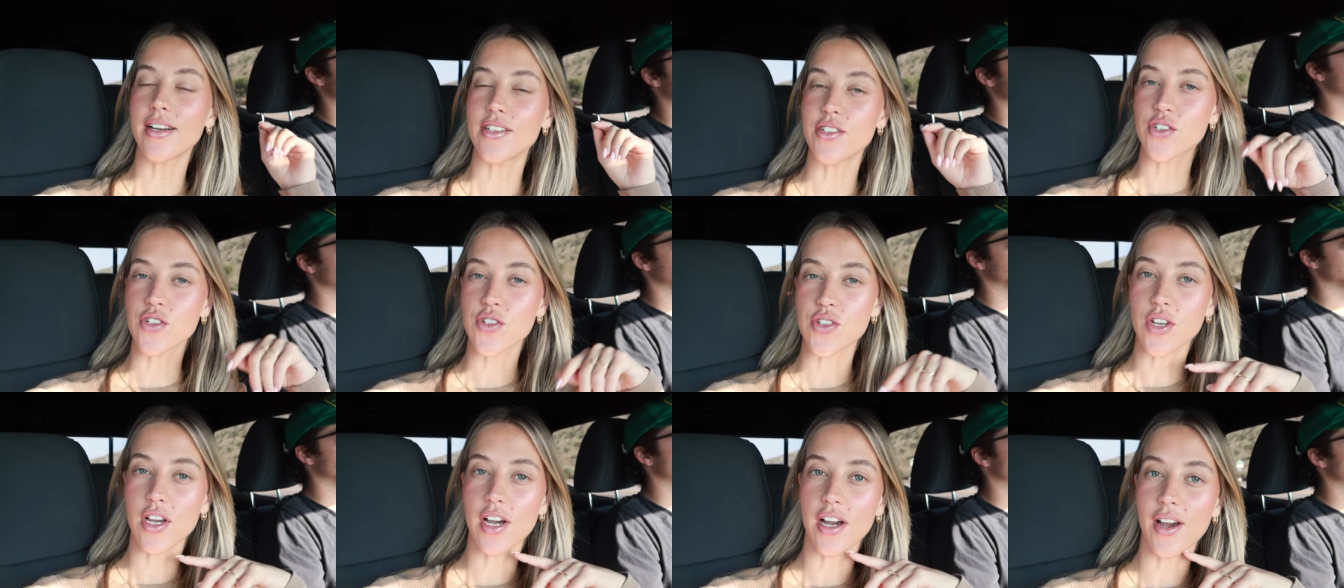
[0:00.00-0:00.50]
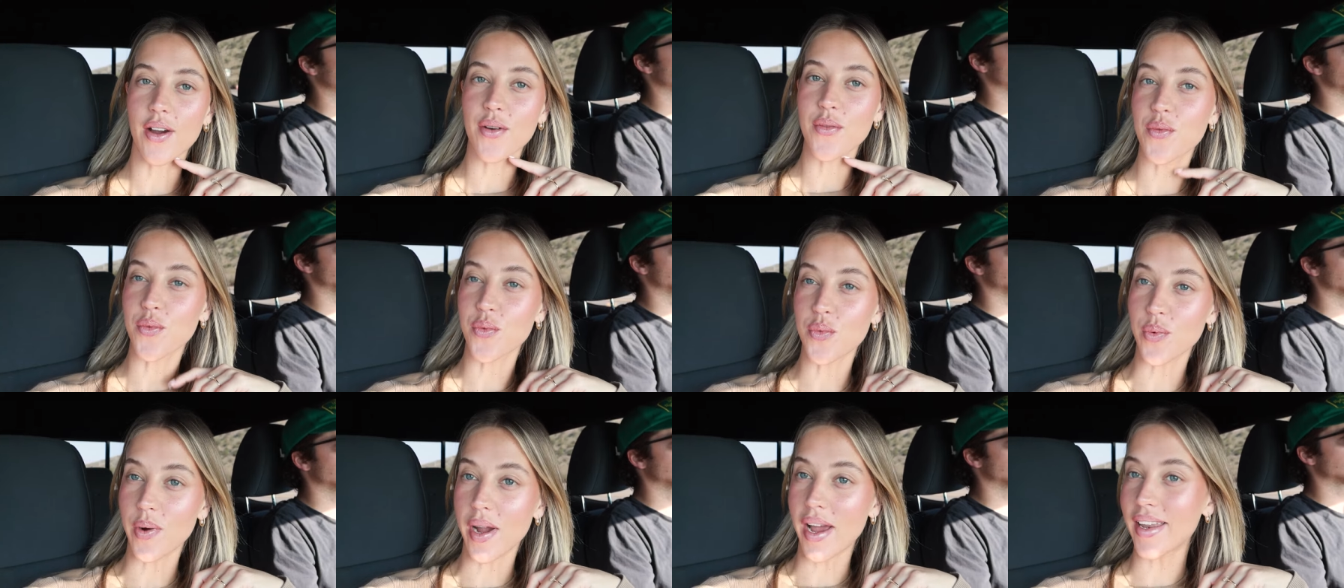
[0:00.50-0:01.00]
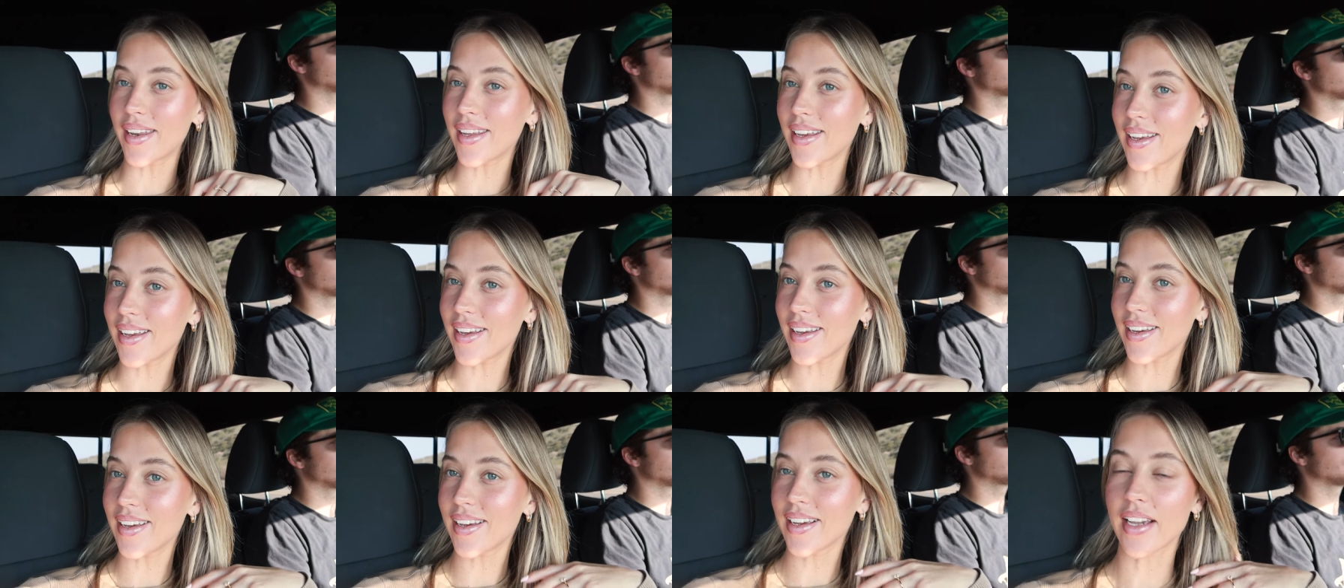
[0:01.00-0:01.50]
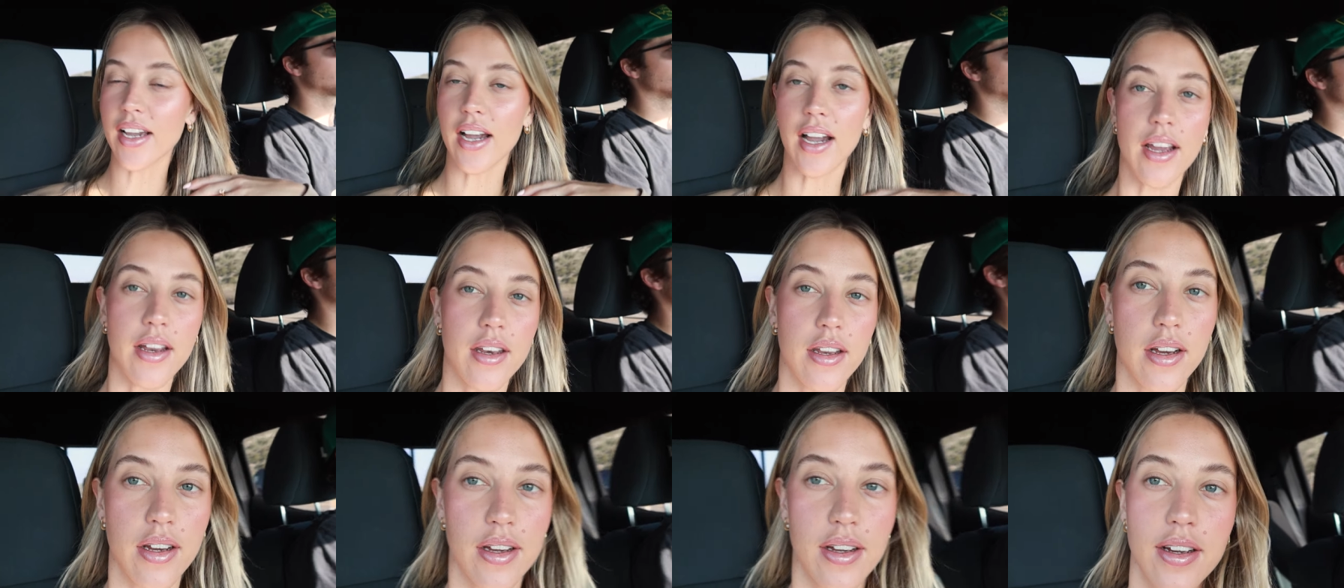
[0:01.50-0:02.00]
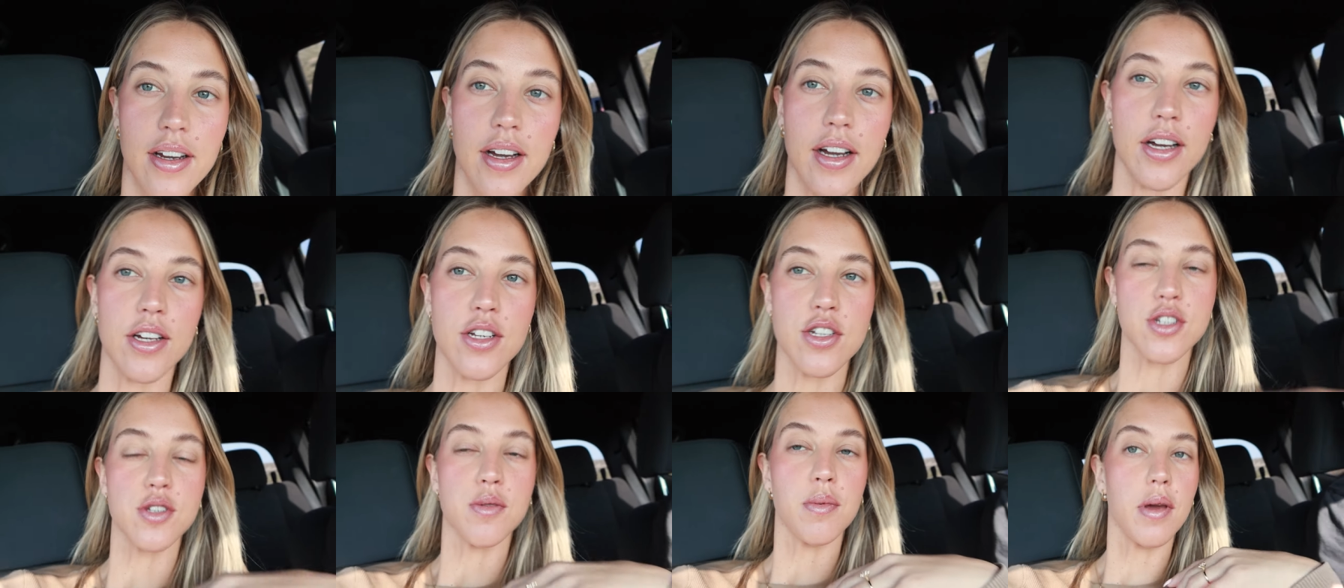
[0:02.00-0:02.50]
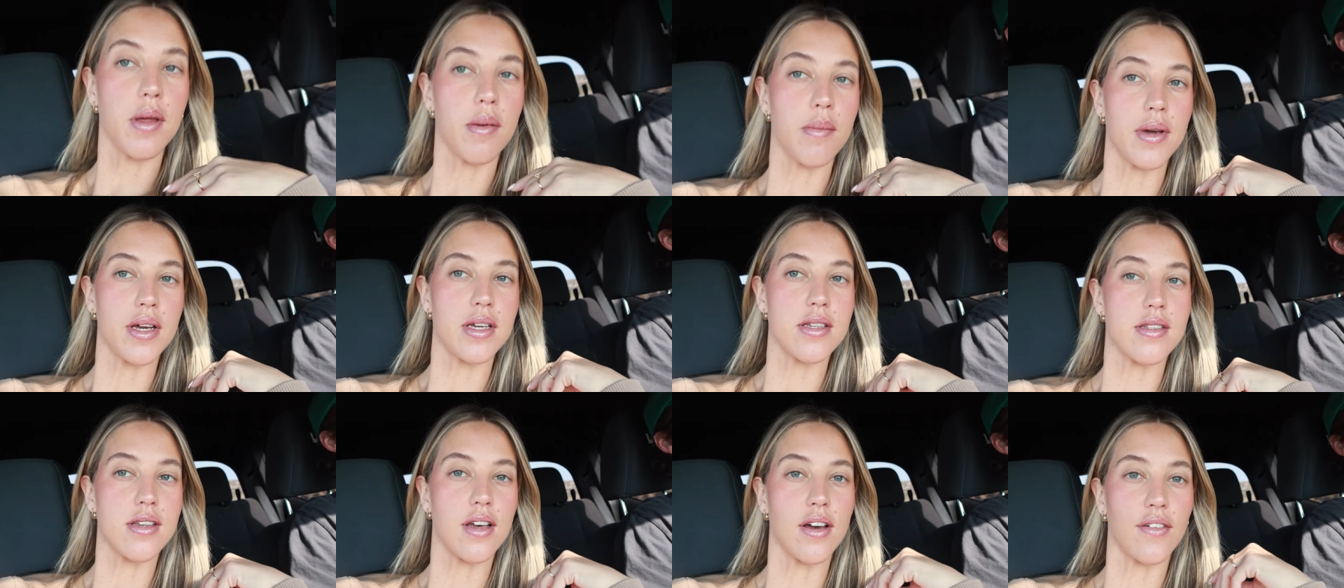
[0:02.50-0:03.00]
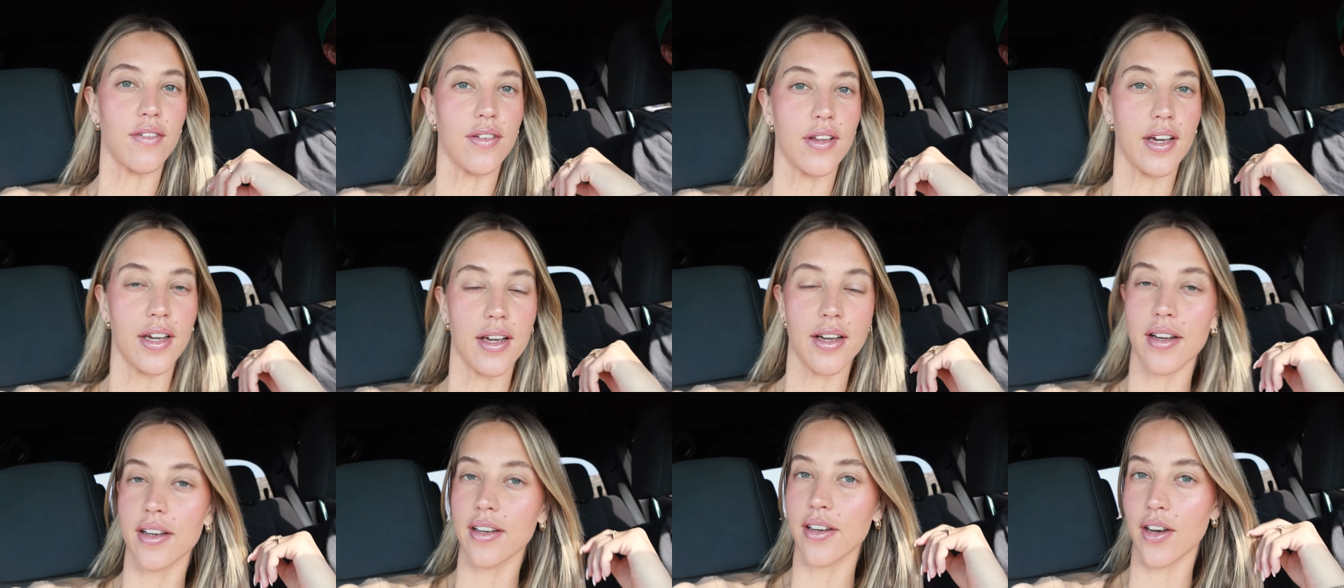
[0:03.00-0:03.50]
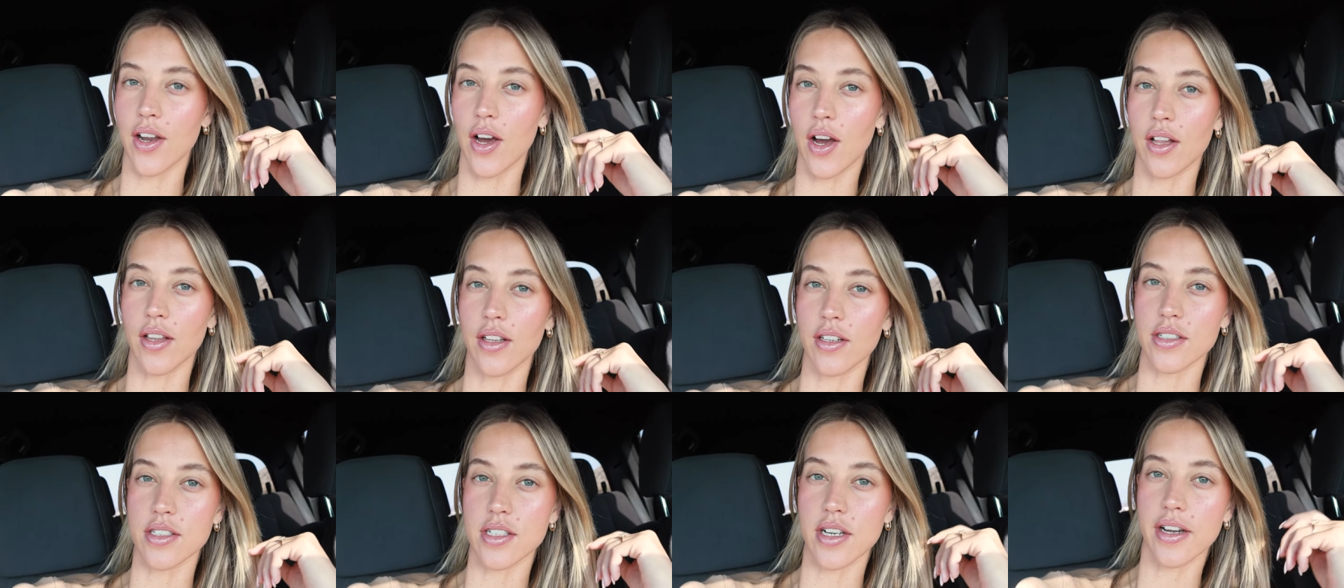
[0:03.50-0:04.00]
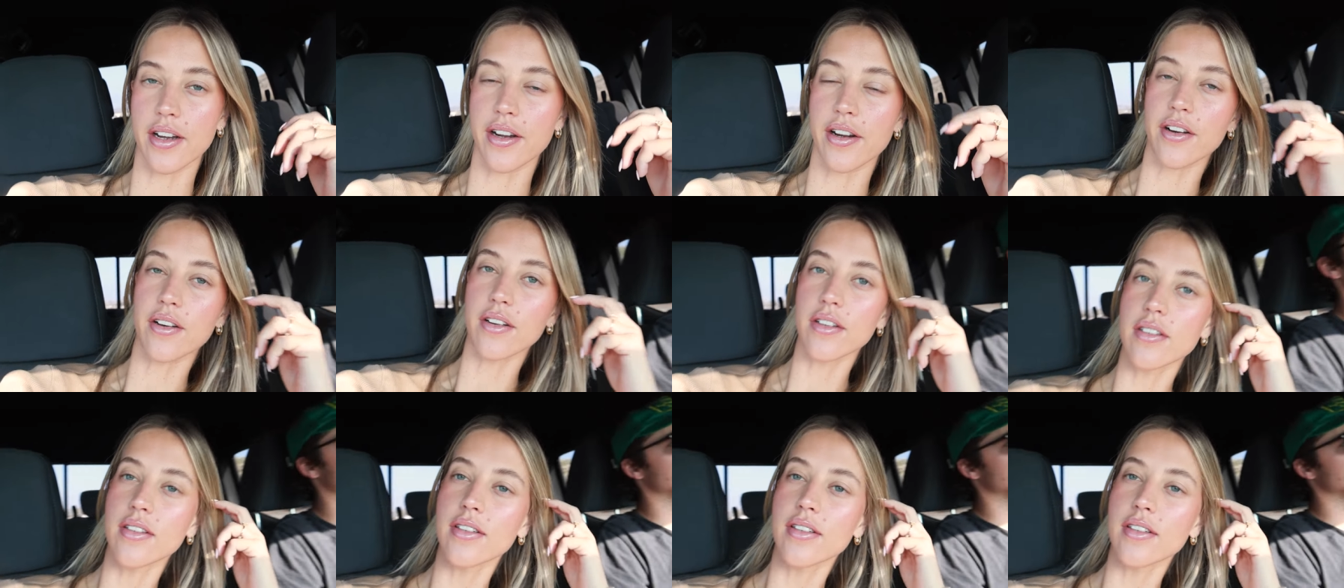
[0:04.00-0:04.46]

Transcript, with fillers: I just got ready, kind of. I just made myself like not look tired.